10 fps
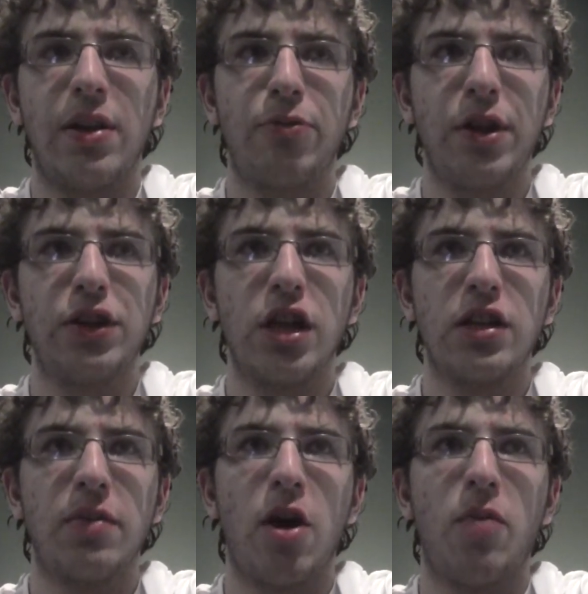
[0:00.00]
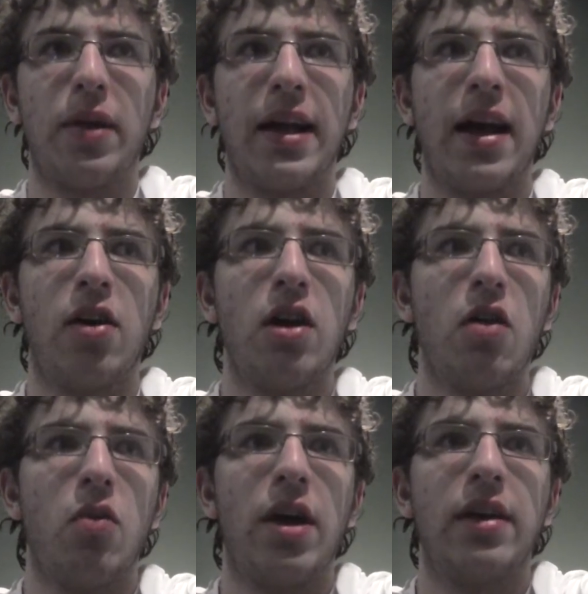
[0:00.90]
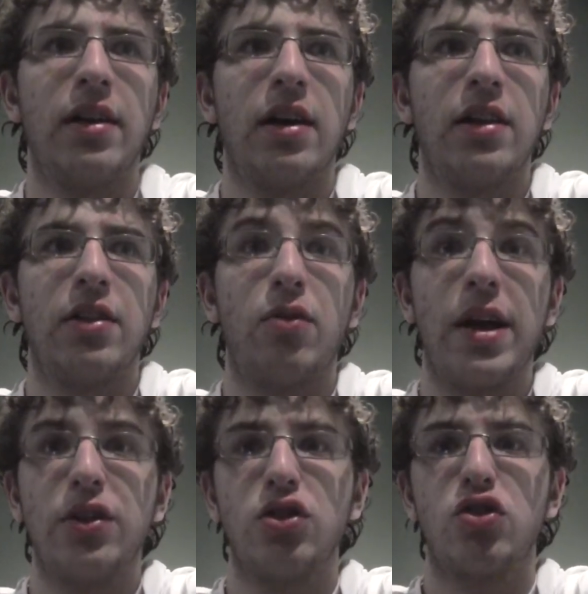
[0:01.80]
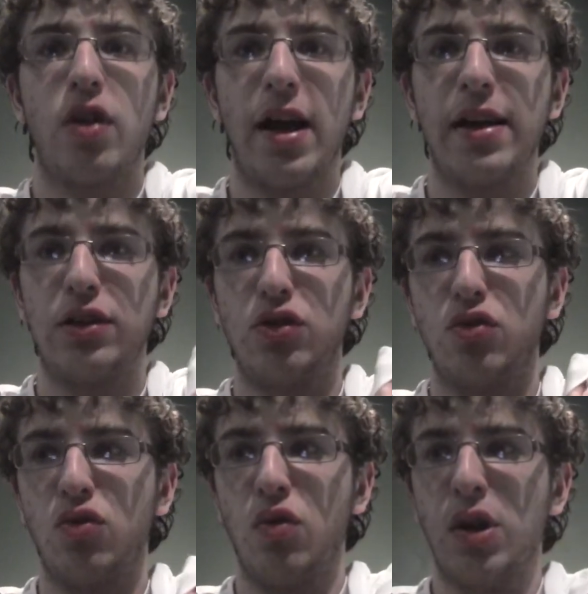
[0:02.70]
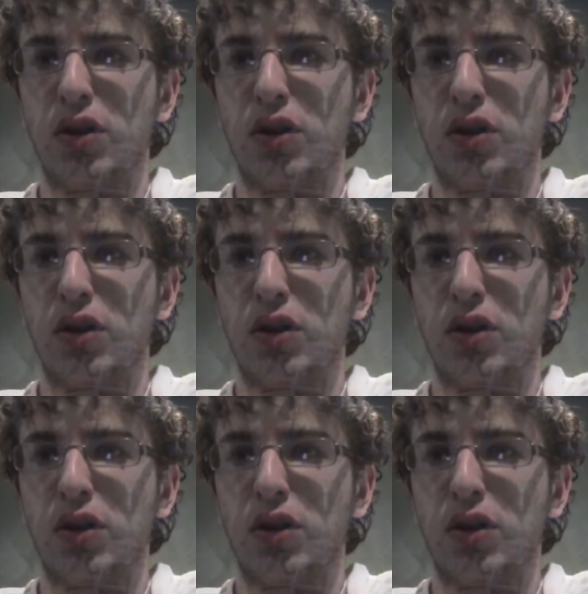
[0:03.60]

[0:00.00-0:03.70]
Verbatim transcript: Wrench ends up helping out. When uh, the Rangers try to